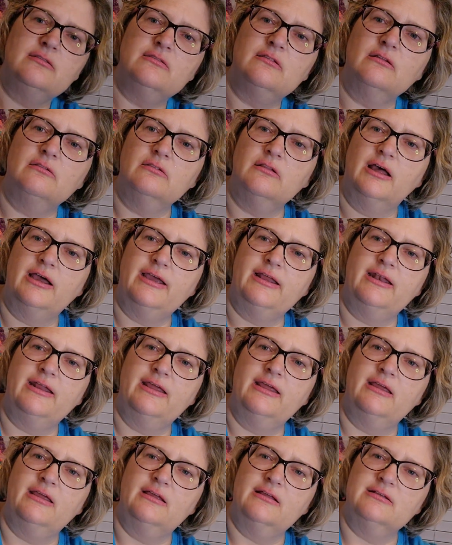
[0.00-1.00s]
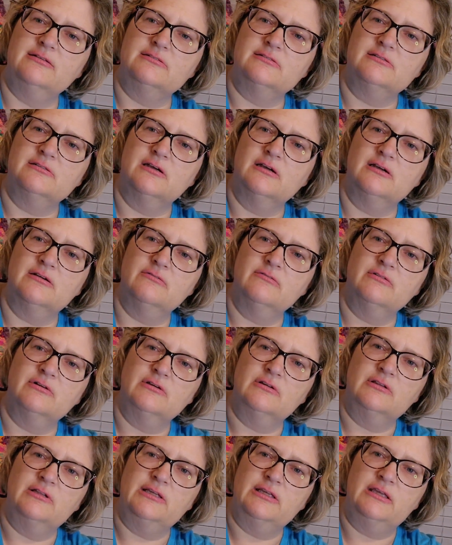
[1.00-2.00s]
The lighting is not
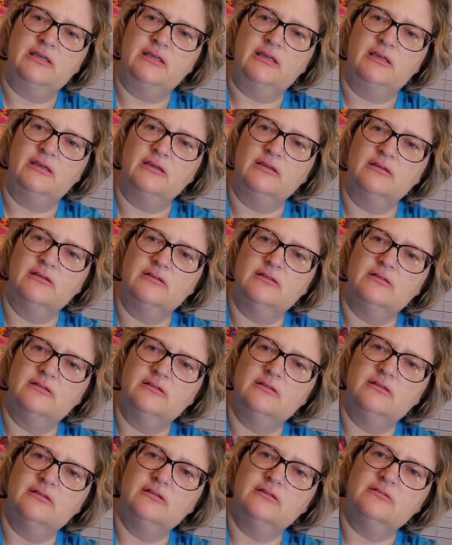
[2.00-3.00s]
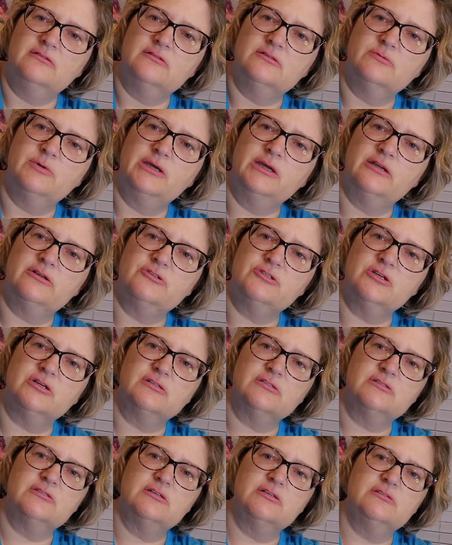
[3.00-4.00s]
really doing it
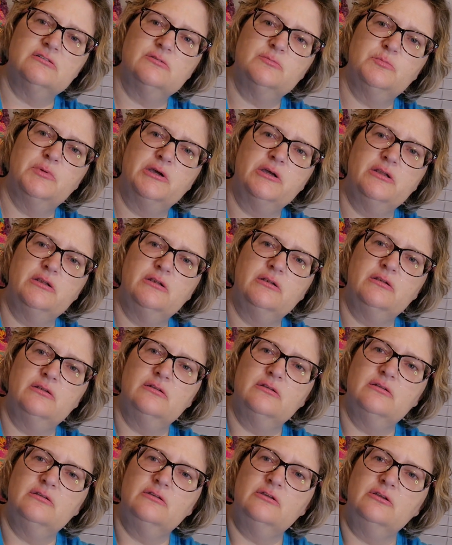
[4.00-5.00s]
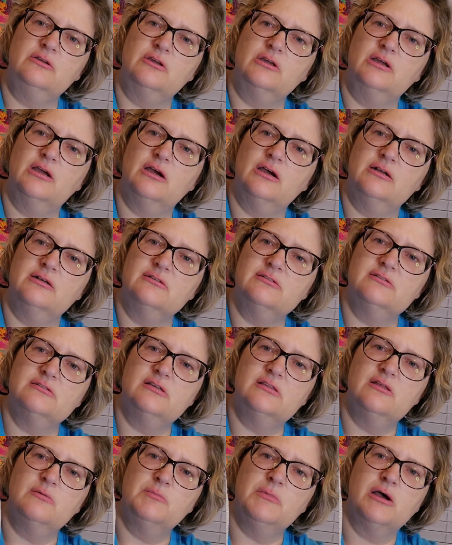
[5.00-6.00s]
justice, but you can kind of
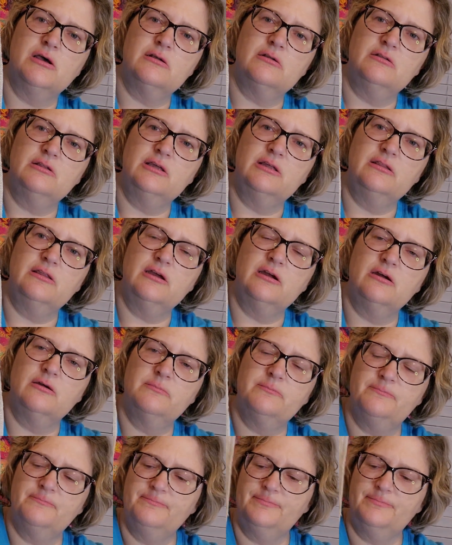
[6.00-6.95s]
see the modeling there.